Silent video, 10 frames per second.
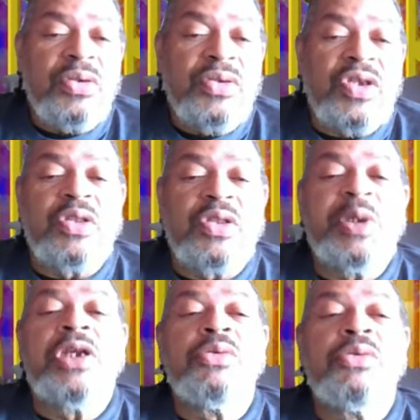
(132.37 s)
so that
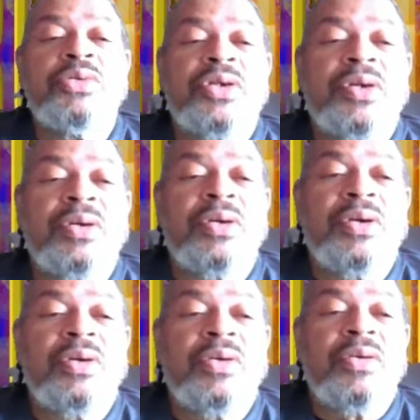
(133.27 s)
we don't
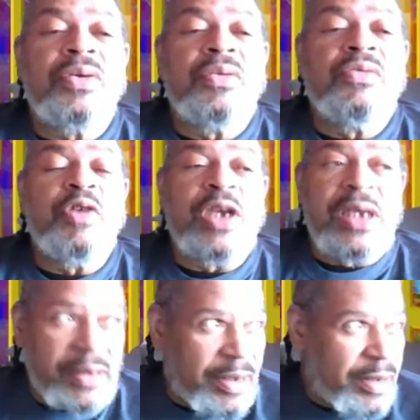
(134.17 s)

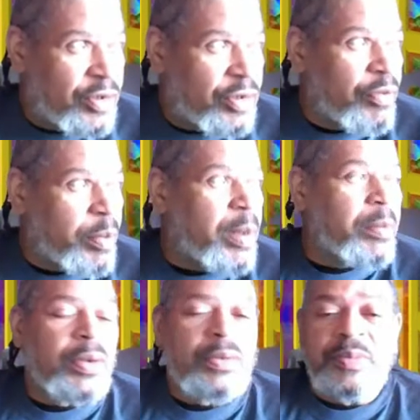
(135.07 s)
forget to
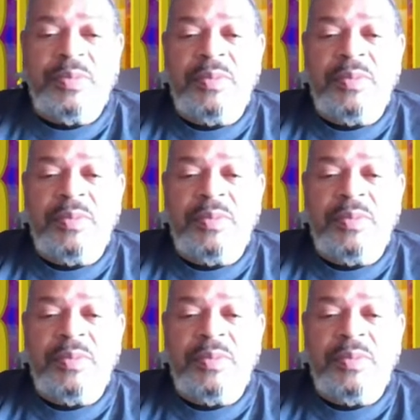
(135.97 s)
remember.